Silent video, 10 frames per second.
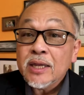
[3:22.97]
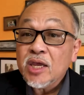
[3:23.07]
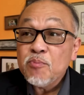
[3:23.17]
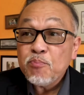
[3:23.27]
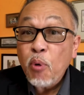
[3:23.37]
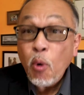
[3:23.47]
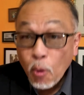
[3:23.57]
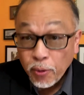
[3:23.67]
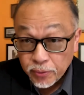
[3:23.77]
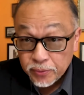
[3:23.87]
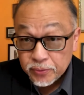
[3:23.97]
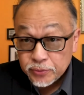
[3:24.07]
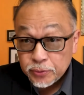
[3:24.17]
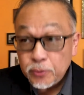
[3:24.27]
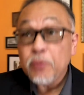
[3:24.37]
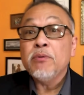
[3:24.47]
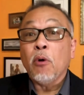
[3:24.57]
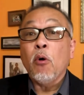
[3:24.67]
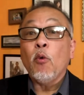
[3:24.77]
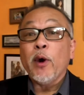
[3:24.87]
important to
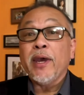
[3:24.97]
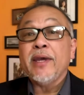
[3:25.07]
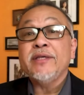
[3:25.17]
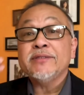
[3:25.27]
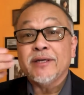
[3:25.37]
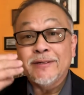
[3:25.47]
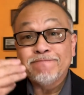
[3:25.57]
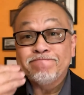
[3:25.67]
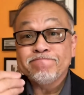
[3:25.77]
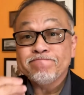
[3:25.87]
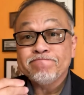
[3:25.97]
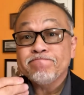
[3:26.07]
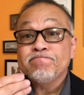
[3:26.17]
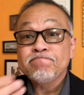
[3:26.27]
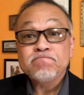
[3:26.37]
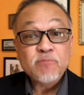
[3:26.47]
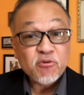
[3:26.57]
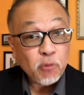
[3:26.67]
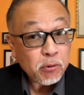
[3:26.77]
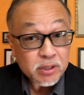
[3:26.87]
always
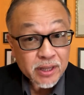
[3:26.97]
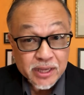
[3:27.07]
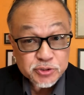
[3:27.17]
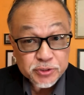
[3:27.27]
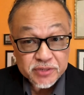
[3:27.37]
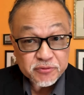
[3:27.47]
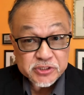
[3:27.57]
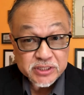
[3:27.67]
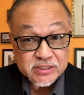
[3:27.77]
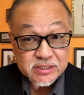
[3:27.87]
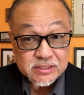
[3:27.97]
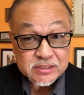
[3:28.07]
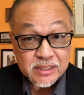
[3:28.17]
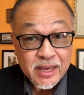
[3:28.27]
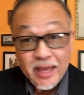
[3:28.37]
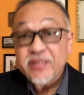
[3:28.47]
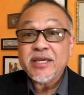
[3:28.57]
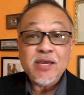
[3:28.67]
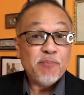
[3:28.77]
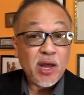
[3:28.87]
vocalize your need for justice and to
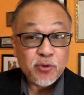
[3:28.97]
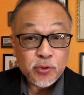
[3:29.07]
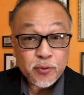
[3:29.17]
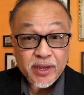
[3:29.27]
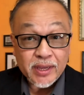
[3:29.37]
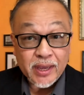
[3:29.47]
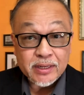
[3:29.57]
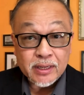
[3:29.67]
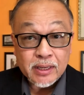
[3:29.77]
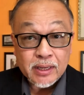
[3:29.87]
keep on doing it.